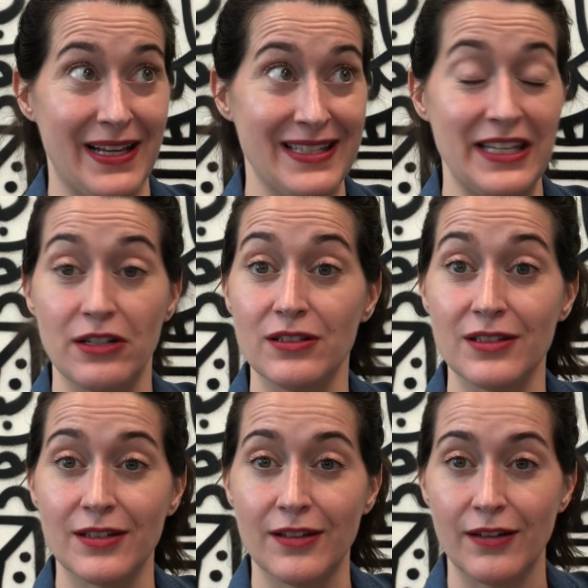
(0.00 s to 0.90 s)

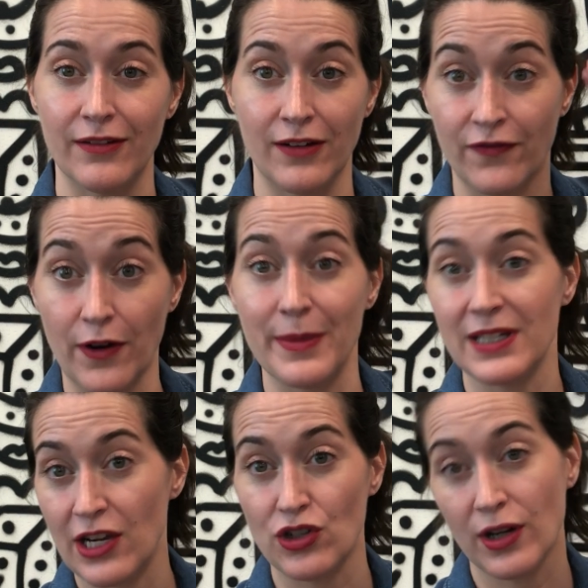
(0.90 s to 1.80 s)
sealed.
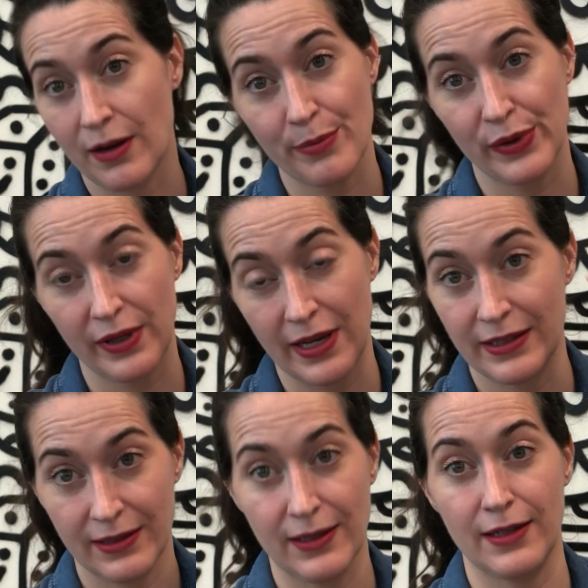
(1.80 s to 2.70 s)
Fermentation
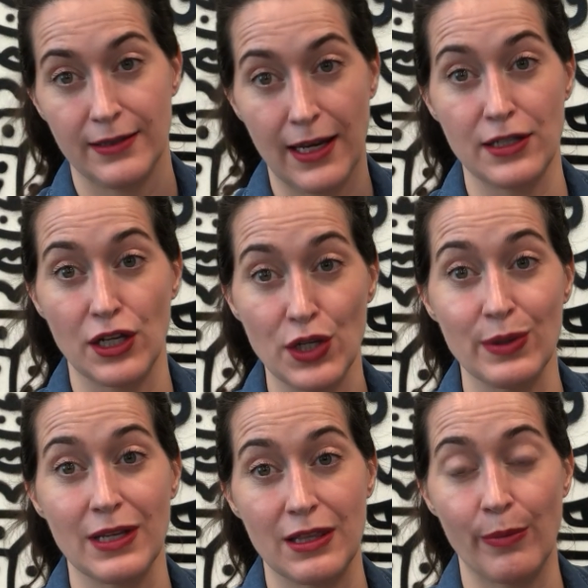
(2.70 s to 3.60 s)

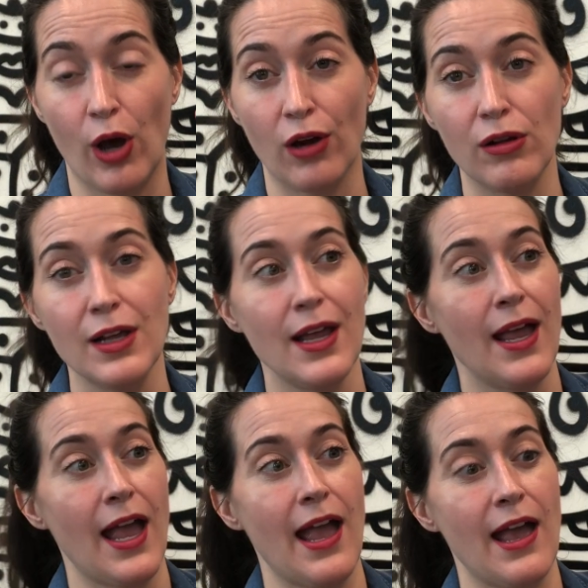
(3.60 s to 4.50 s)
continues in the bottle,
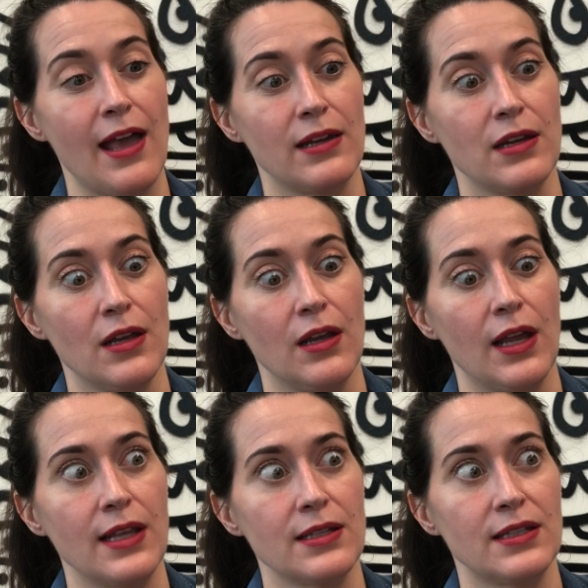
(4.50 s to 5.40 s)
and
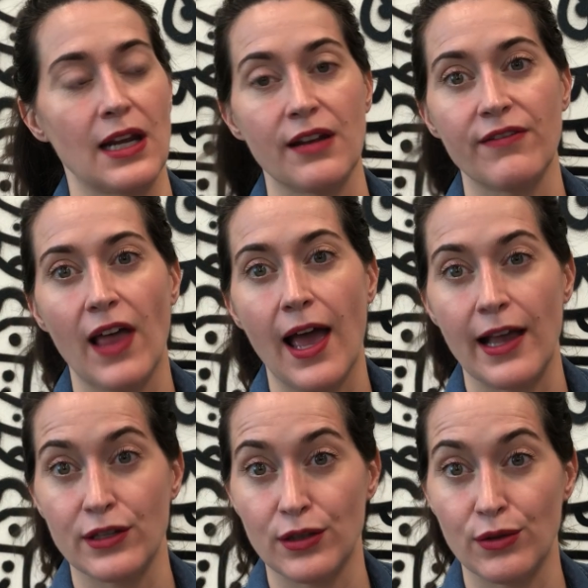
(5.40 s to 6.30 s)
instead of that
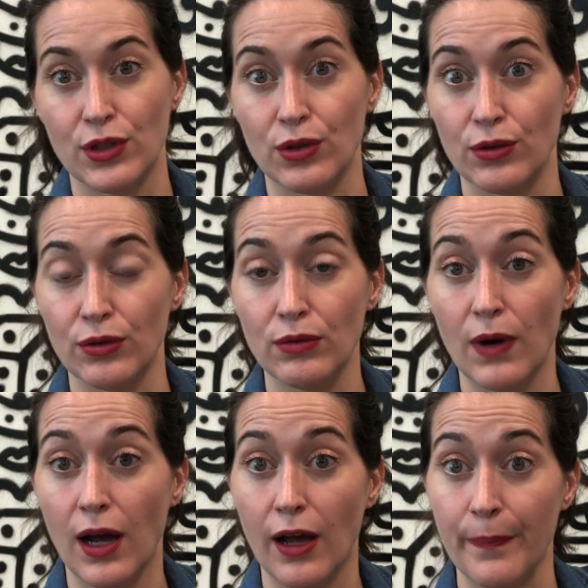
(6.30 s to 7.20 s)

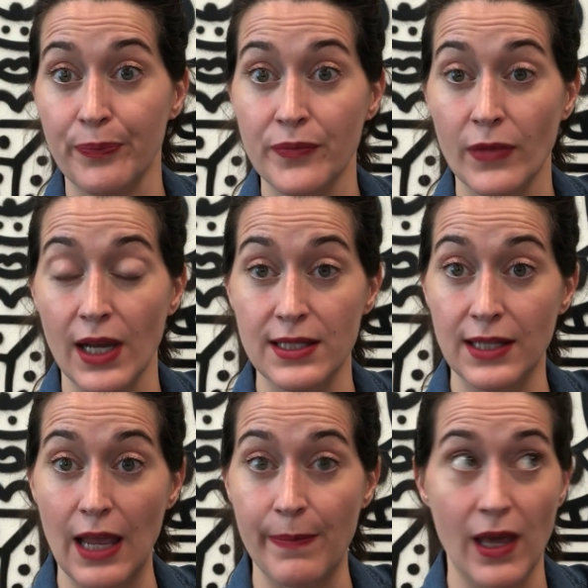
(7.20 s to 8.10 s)
SO2
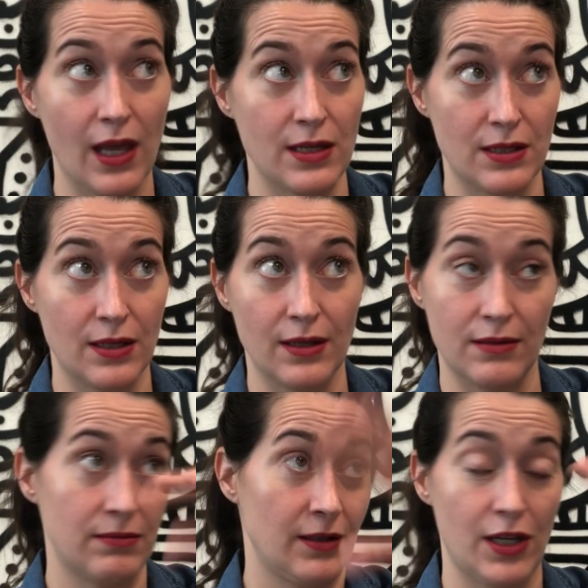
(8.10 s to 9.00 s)
escaping
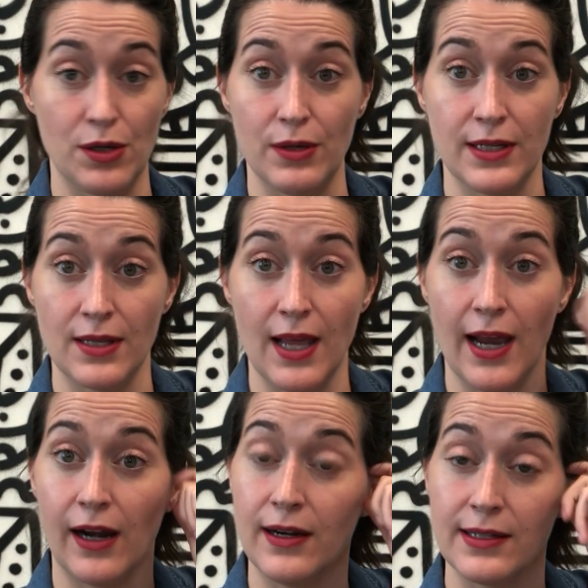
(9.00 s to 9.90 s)
into, into the
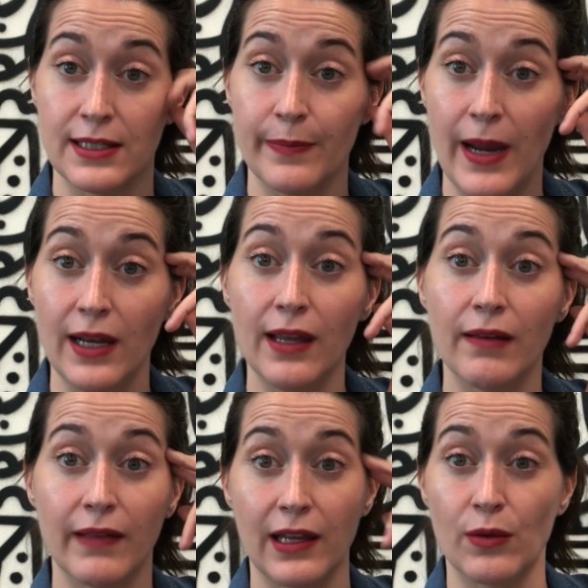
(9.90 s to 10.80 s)
air and
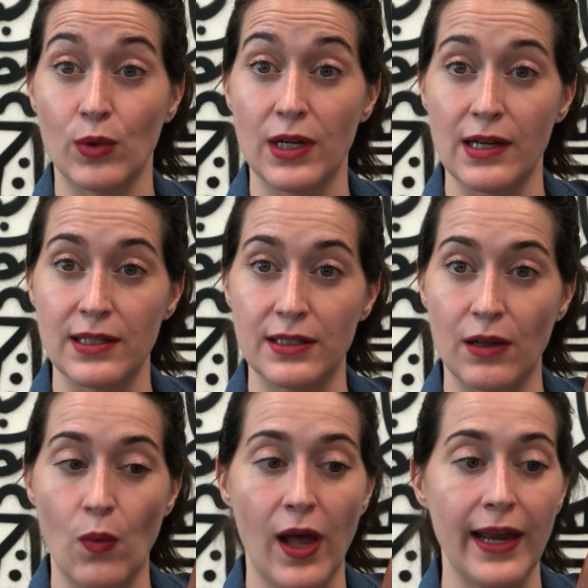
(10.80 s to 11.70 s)
dissipating like it would in a
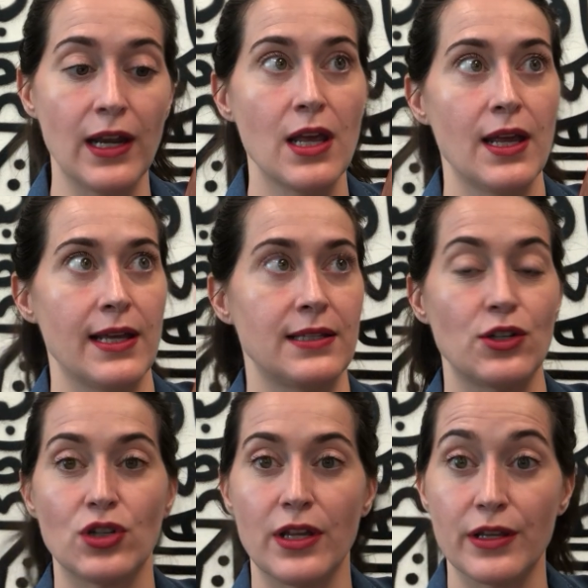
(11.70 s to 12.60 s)
still wine.
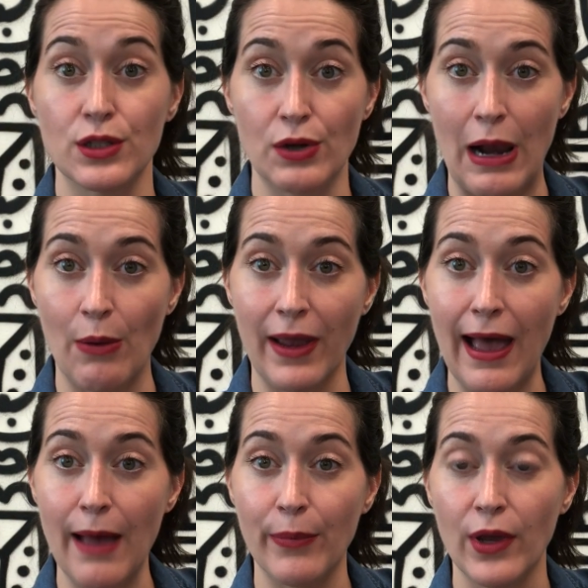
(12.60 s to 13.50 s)
Essentially, this crown
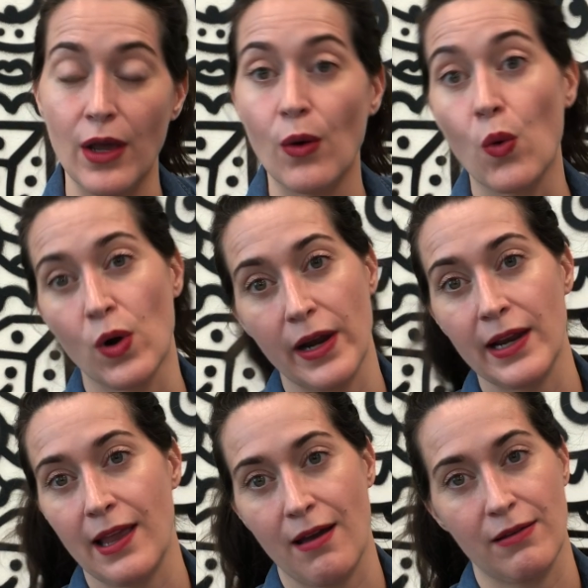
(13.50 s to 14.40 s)
cap or
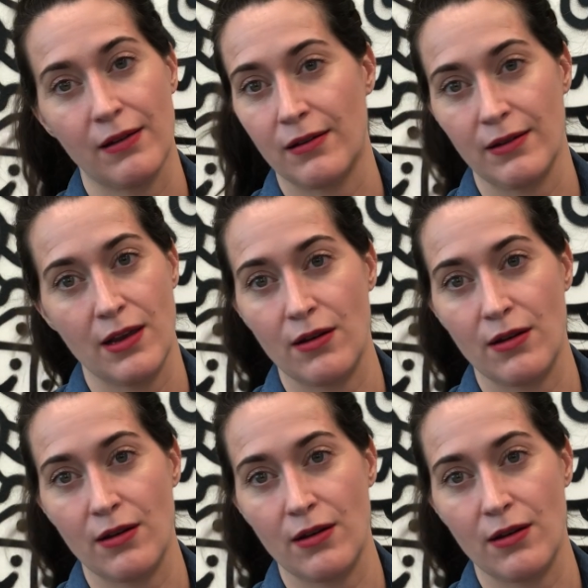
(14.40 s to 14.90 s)
any other,